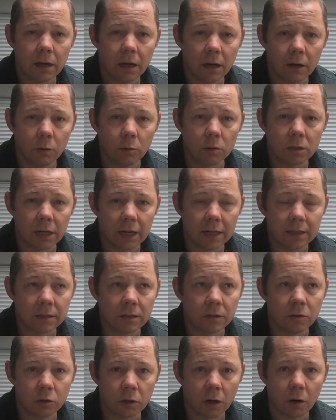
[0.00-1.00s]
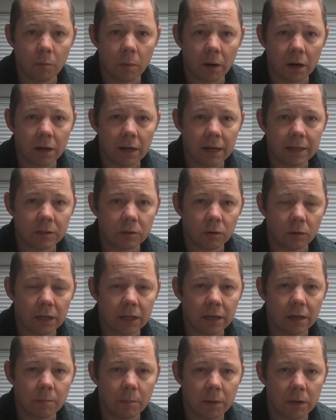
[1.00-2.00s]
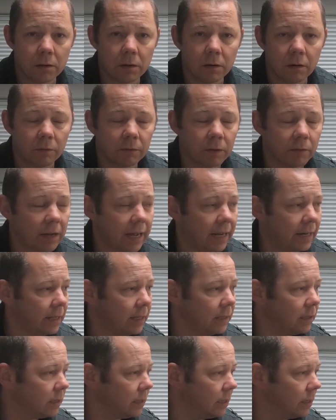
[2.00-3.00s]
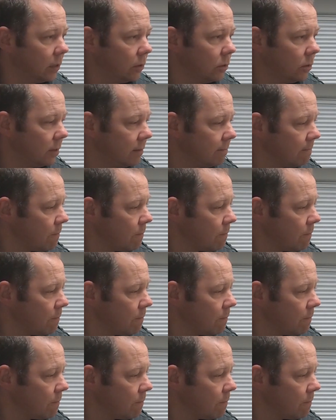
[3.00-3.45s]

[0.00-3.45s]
an alternator that's controlled by the electronic computer of the van, the ECU.